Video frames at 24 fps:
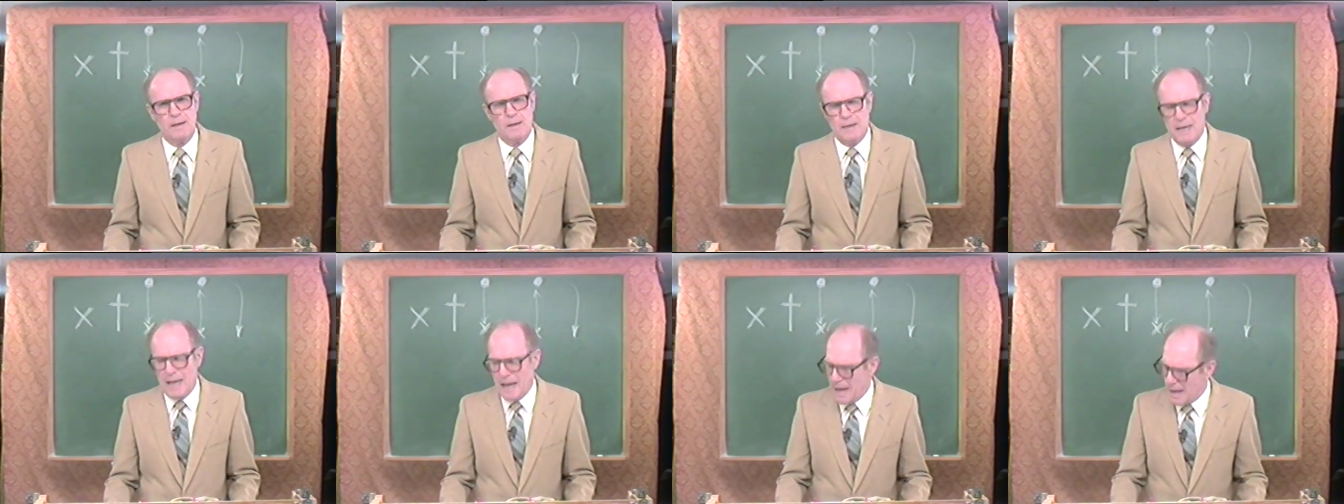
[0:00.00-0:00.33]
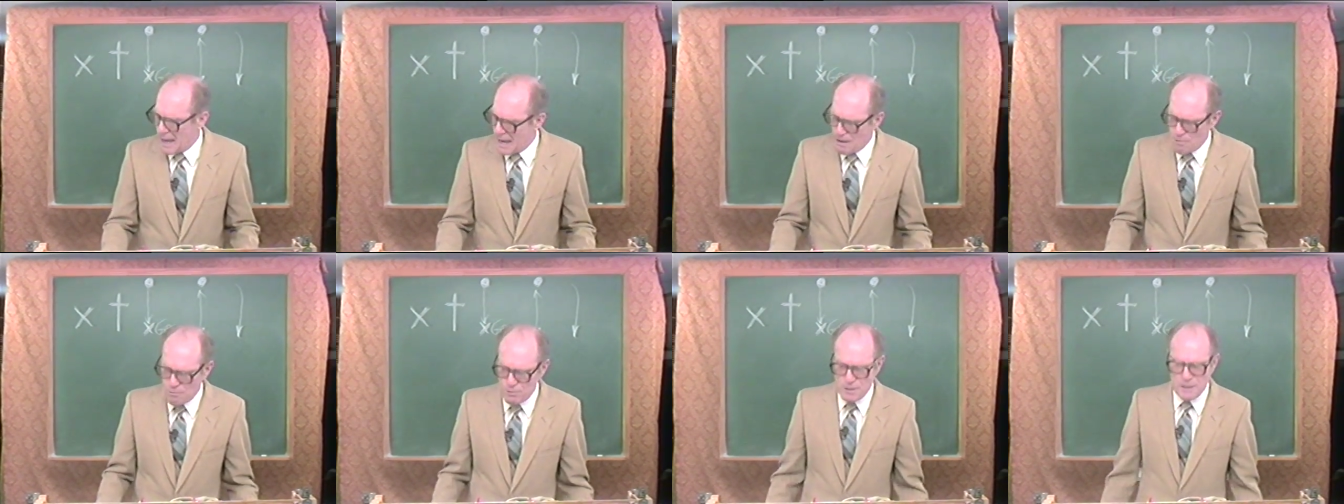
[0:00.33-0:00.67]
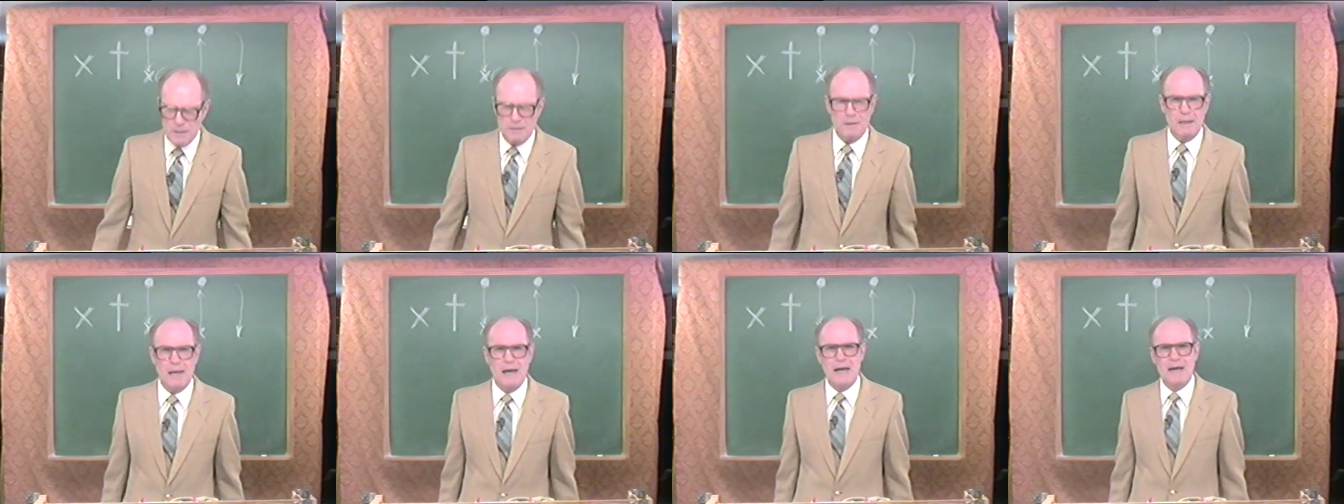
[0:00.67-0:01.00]
Now, I
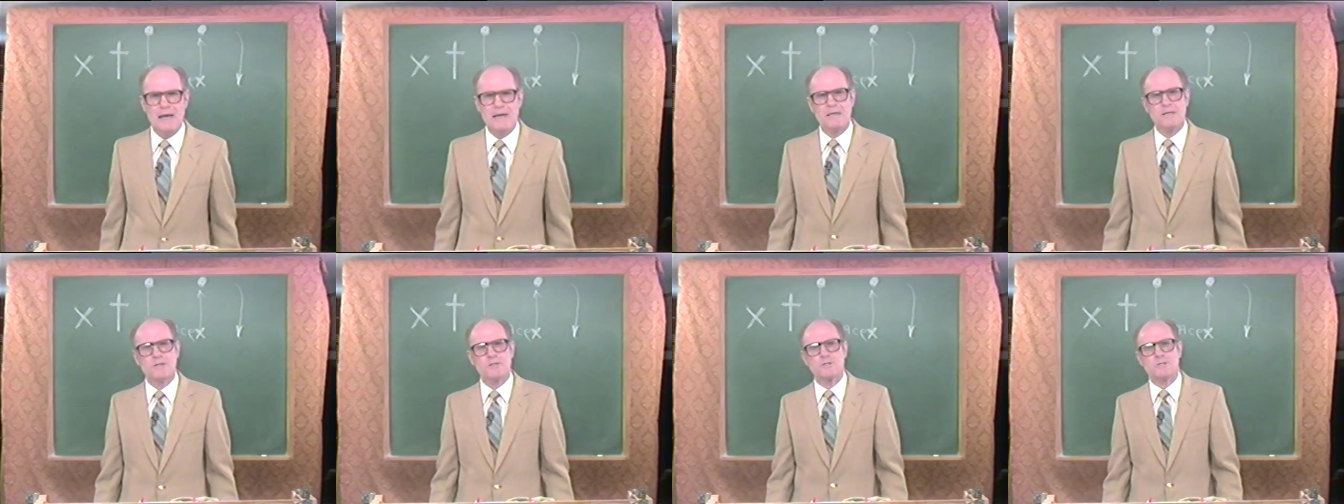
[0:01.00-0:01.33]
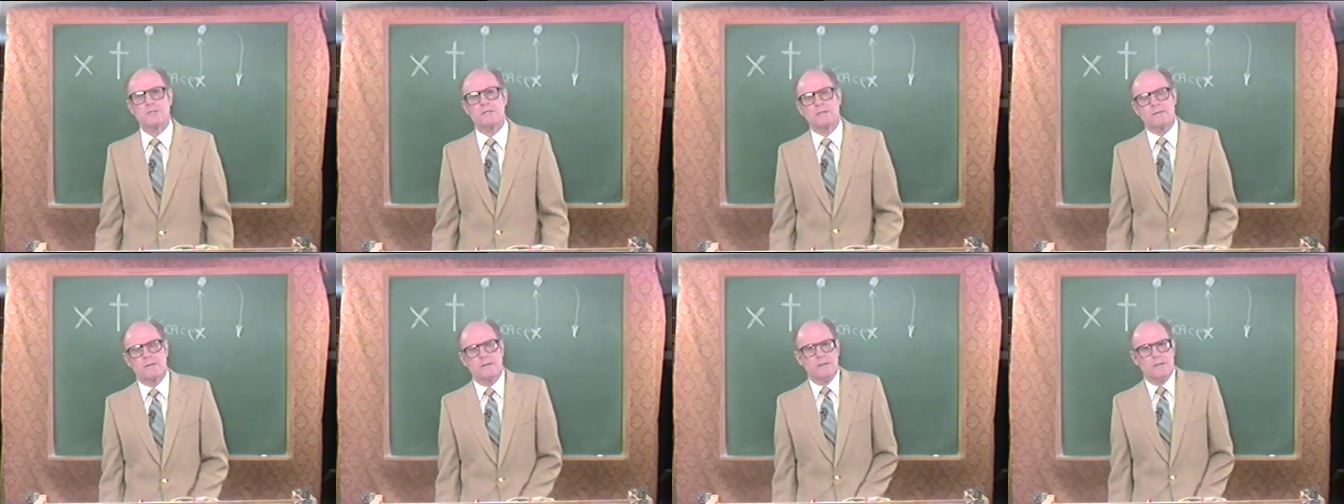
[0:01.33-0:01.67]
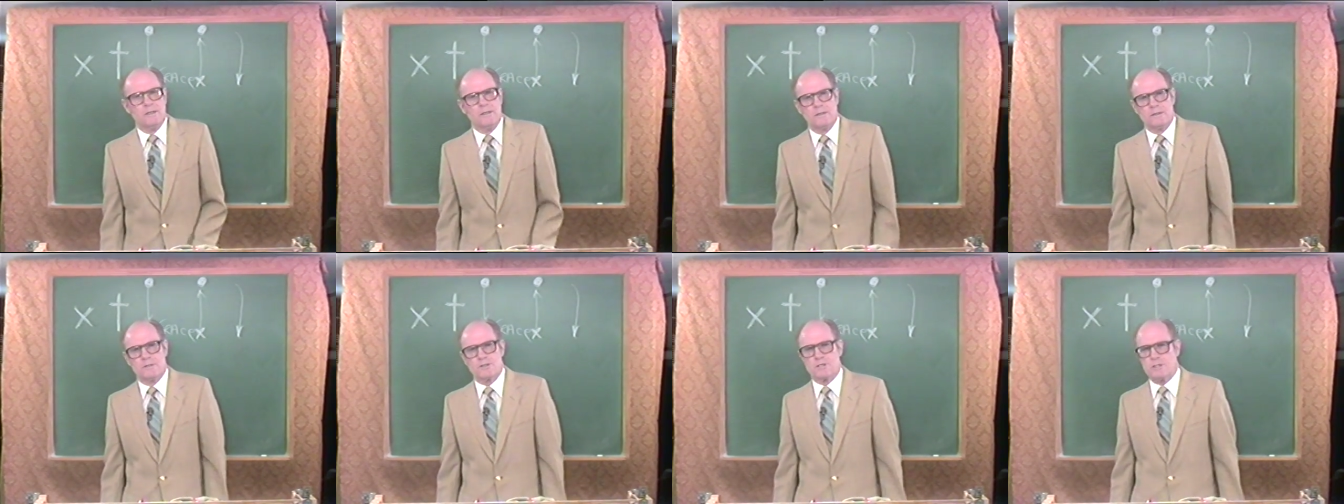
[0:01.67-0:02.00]
realize that
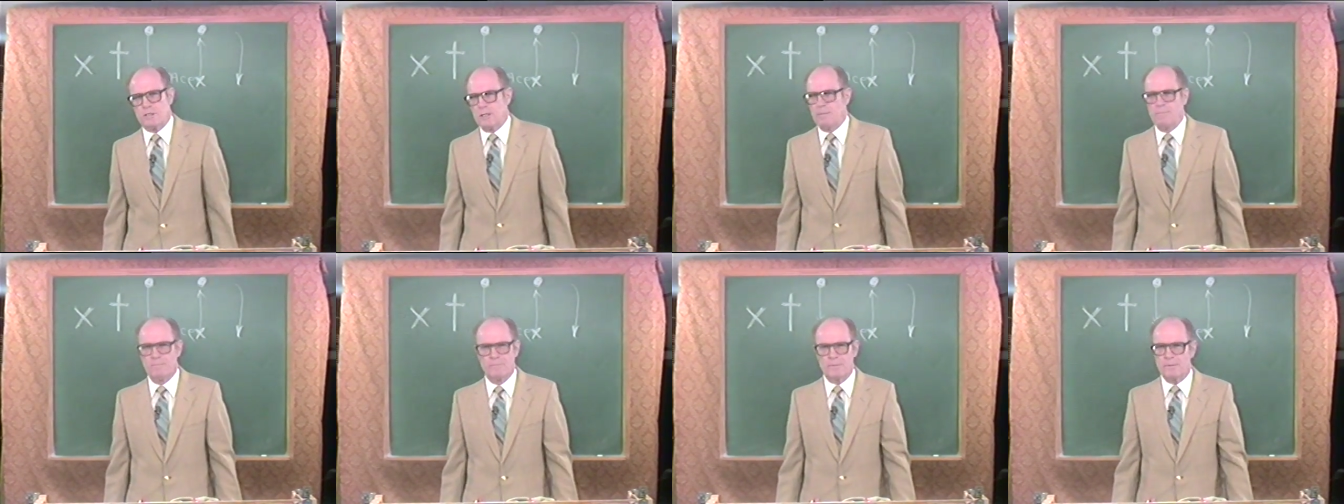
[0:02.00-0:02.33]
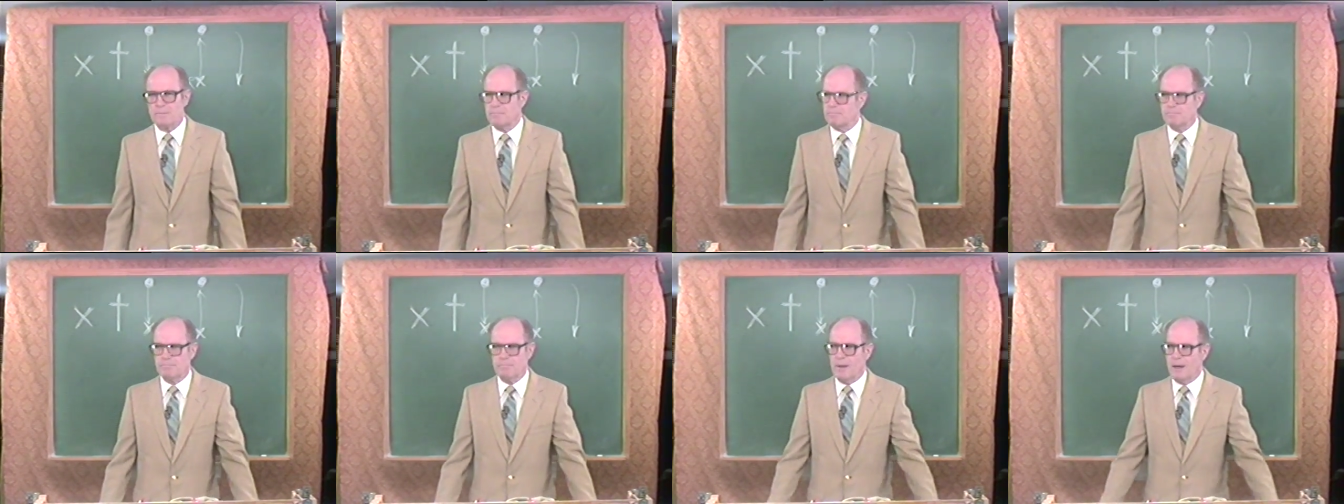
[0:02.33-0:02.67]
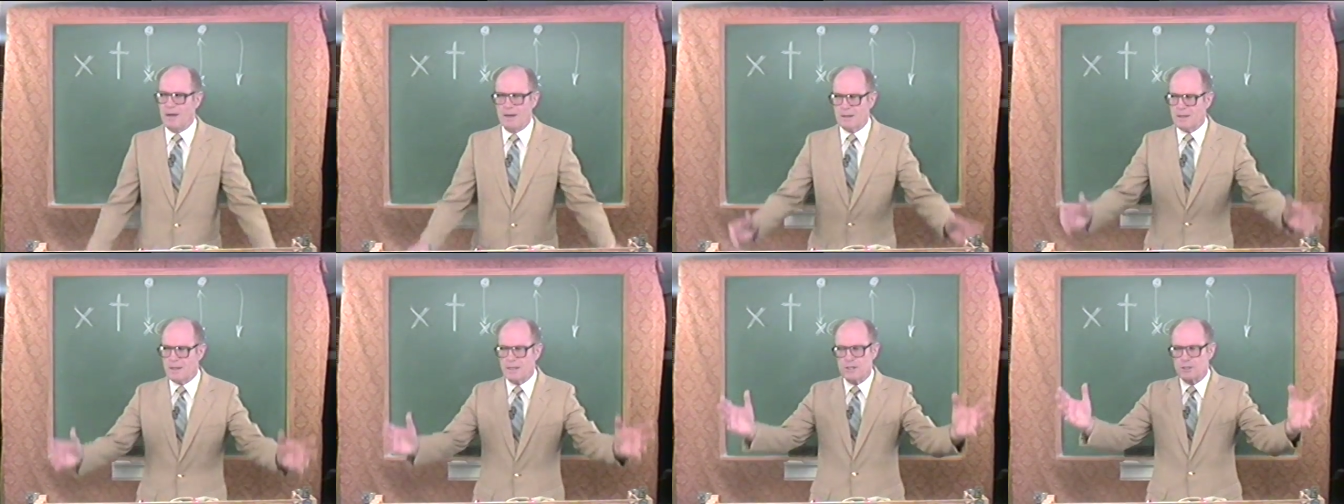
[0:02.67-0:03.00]

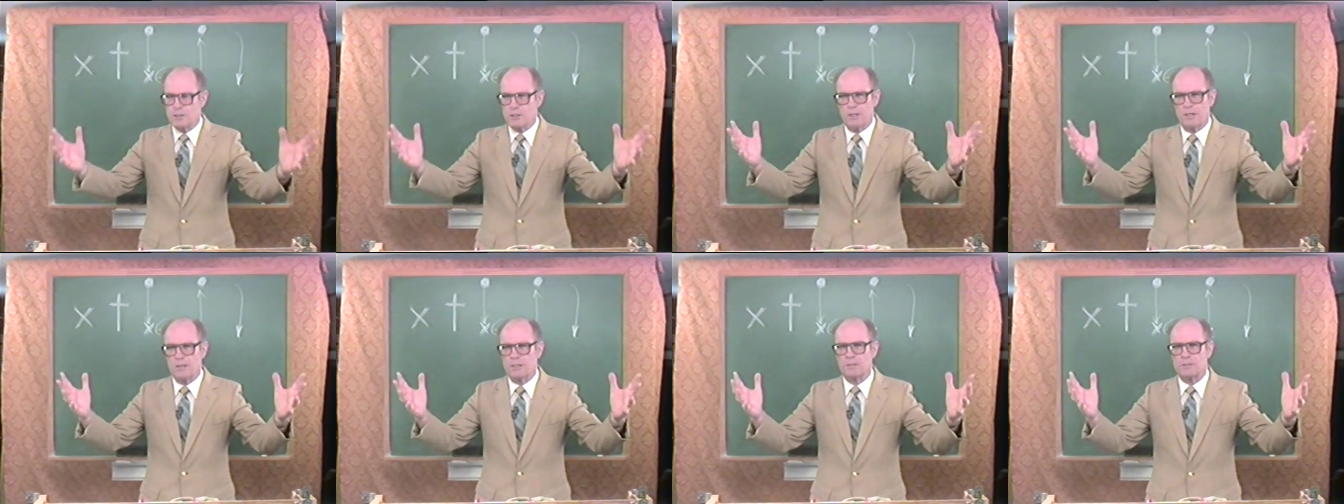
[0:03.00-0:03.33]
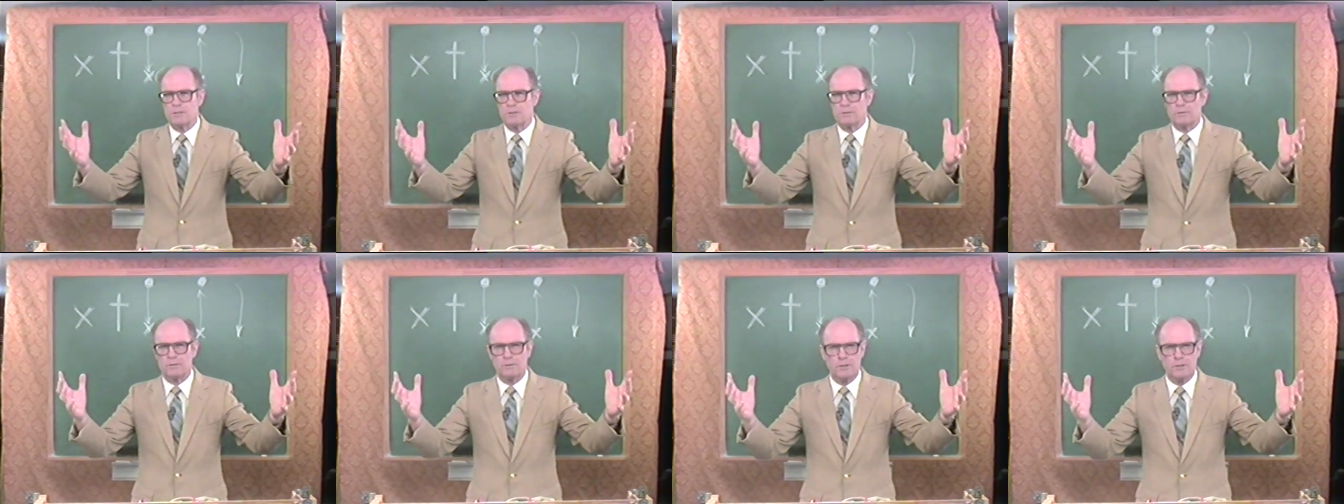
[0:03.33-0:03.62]
somebody is going to